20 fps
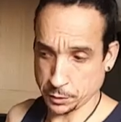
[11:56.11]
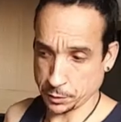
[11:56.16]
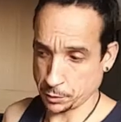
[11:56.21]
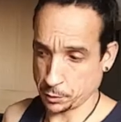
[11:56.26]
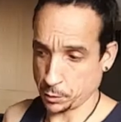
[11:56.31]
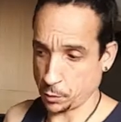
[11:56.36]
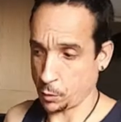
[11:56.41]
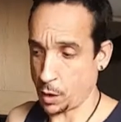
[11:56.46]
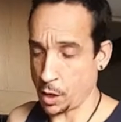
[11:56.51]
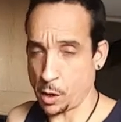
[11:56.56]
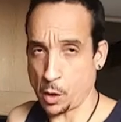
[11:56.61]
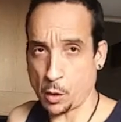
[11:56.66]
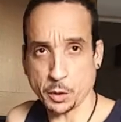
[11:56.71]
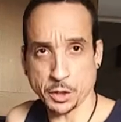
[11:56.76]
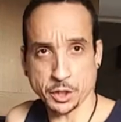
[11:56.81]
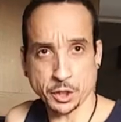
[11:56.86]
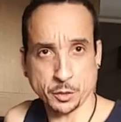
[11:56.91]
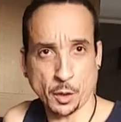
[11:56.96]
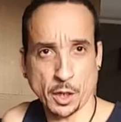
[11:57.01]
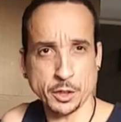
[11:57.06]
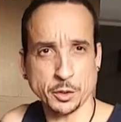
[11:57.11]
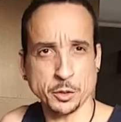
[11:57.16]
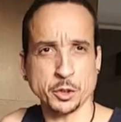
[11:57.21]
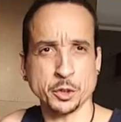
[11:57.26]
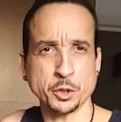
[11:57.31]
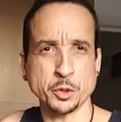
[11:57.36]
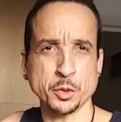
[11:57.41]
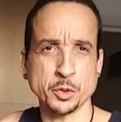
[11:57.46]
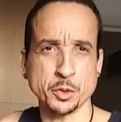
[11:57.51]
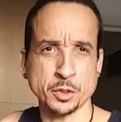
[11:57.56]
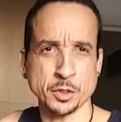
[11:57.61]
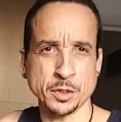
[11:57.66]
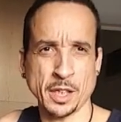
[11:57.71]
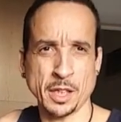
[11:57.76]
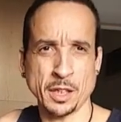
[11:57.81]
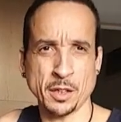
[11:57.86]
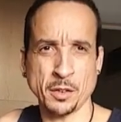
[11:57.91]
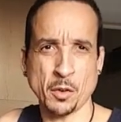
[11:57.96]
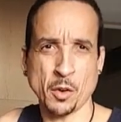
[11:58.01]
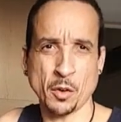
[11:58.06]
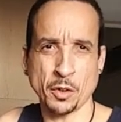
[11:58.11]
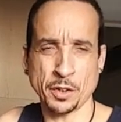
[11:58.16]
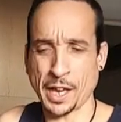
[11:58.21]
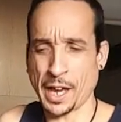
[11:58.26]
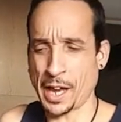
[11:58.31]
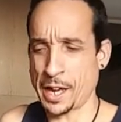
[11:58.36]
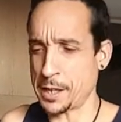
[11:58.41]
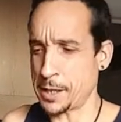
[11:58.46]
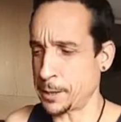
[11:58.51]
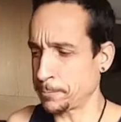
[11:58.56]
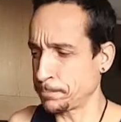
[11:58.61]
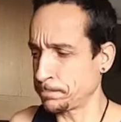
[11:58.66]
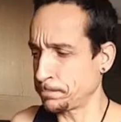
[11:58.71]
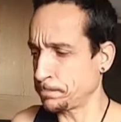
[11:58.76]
You know, I always try to choose organic.